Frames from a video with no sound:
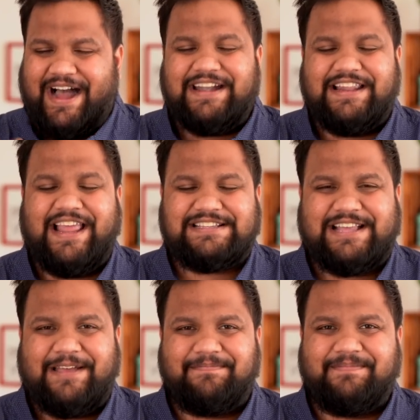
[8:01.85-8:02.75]
Until next
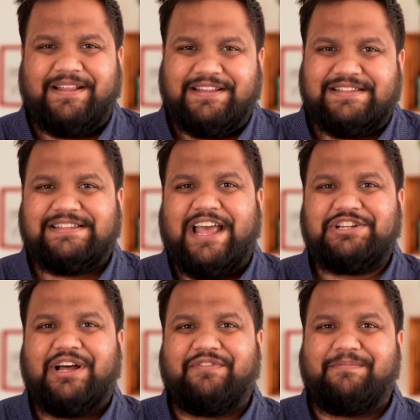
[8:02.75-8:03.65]
time, this is
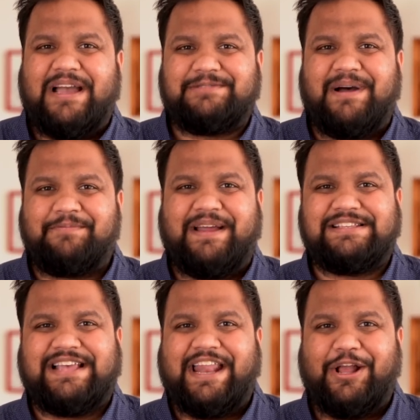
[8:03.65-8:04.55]
Ershad from
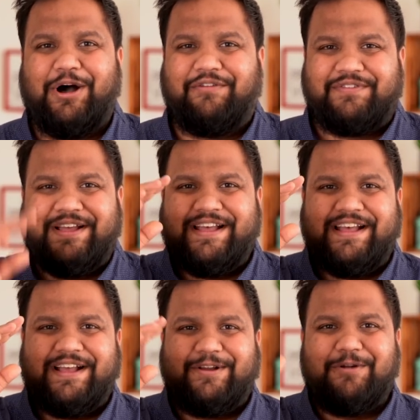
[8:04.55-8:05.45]
MySmartPrice signing off.
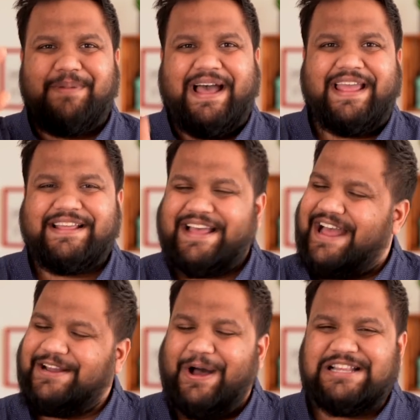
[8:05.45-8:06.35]
Goodbye
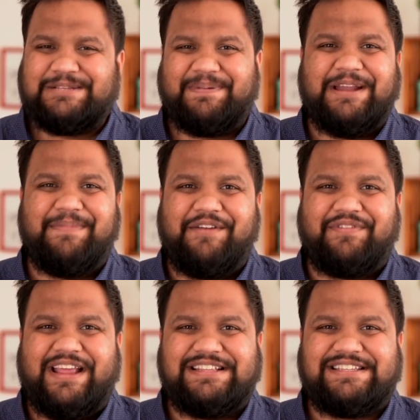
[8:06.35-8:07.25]
and Godspeed, my
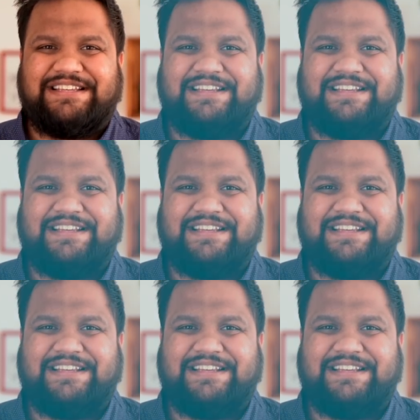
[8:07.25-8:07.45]
friends.